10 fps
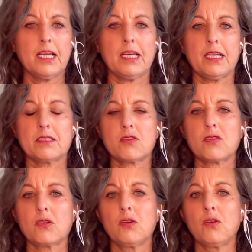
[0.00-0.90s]
And
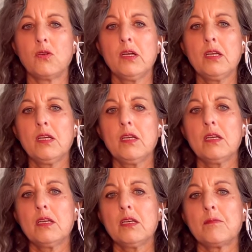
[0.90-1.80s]
so
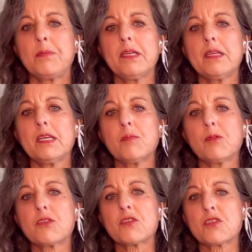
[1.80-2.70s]
being able
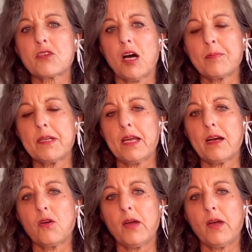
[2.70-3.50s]
to stop now